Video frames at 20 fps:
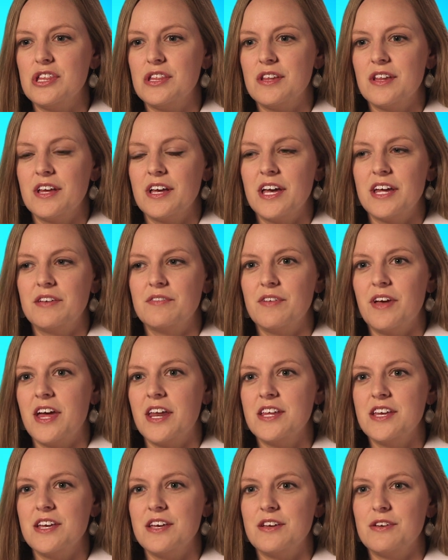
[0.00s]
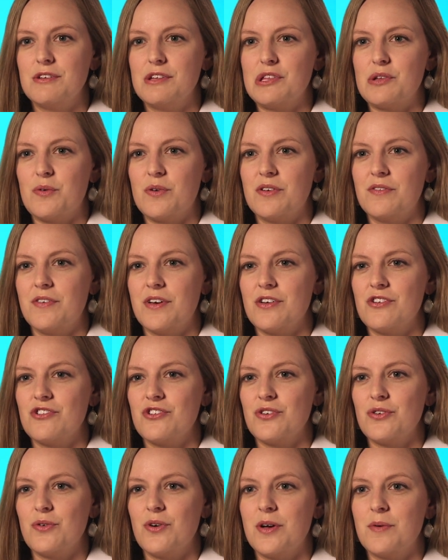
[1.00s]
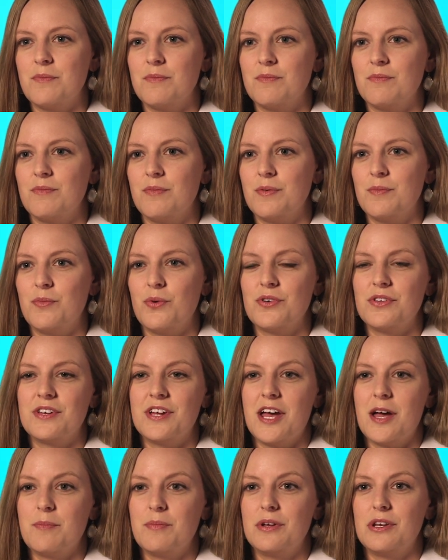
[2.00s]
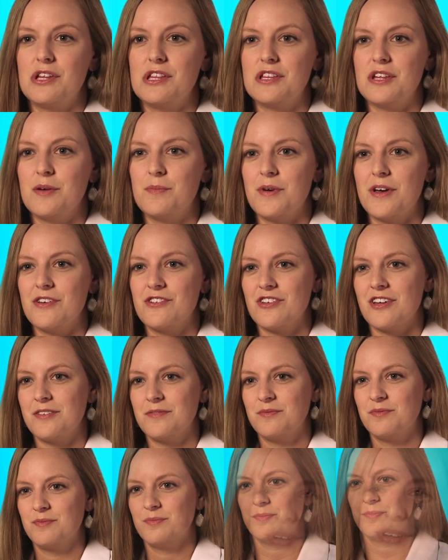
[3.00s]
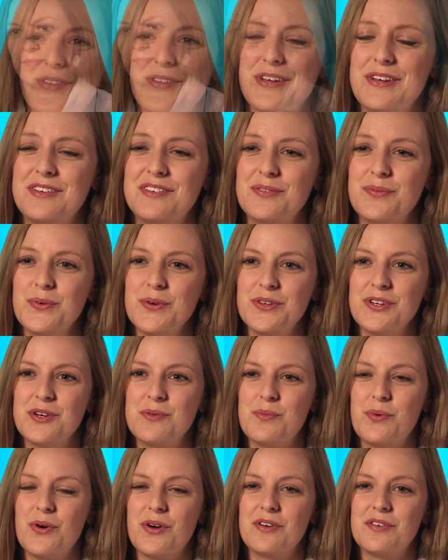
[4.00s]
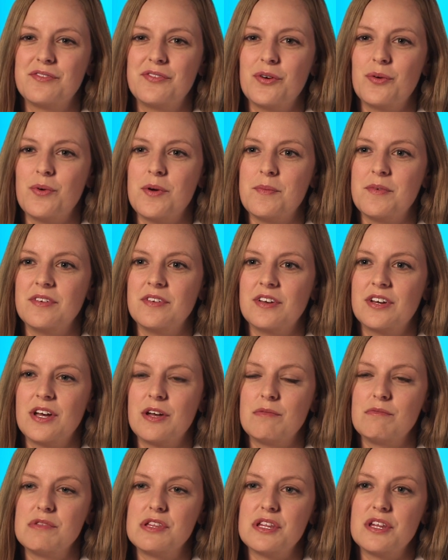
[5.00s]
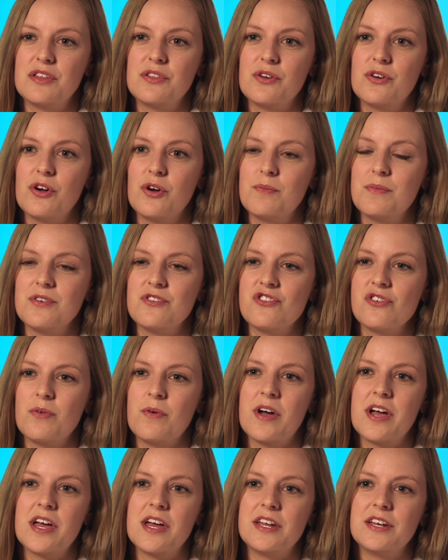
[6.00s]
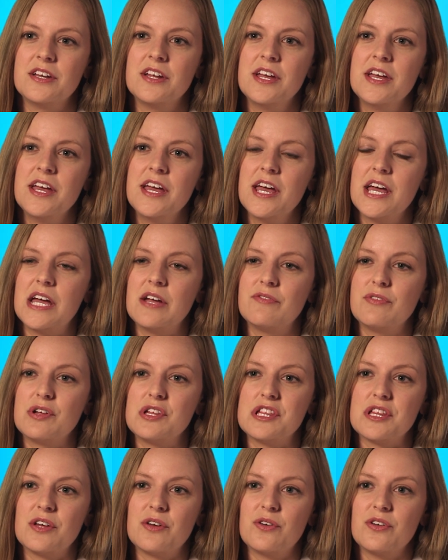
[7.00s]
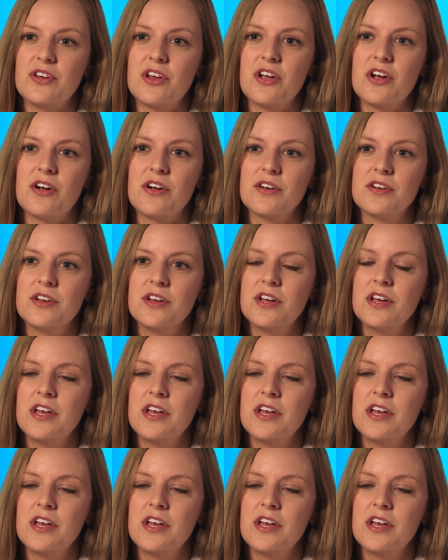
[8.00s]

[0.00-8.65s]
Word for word: just kind of any sort of issue, I'm more than happy to see a patient. I think it's really important for women to come see their OBGYN every single year.